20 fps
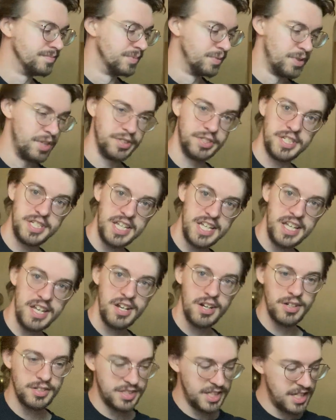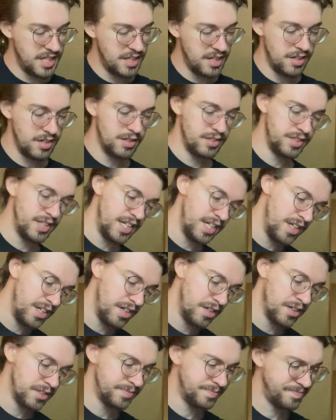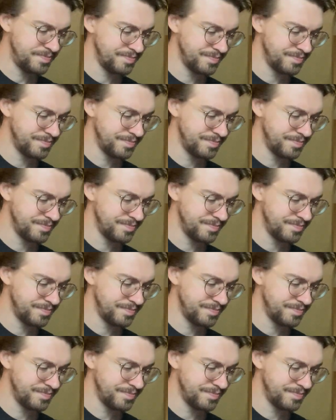There's D here, D here, D here.